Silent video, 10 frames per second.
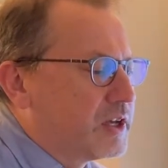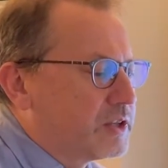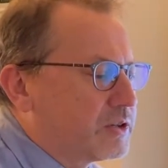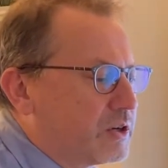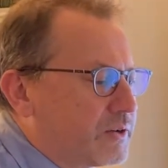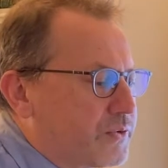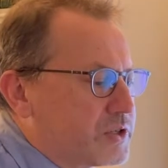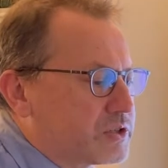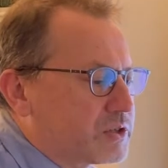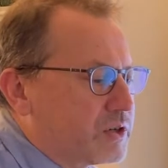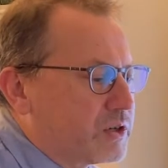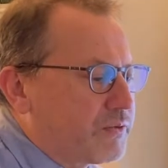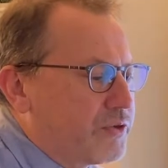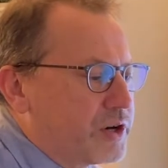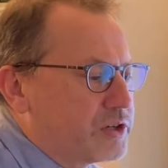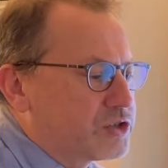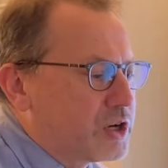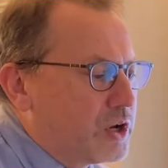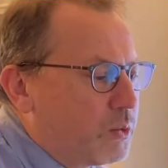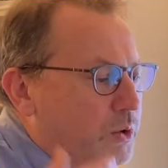dark fringe to dark fringe,
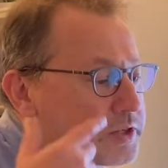what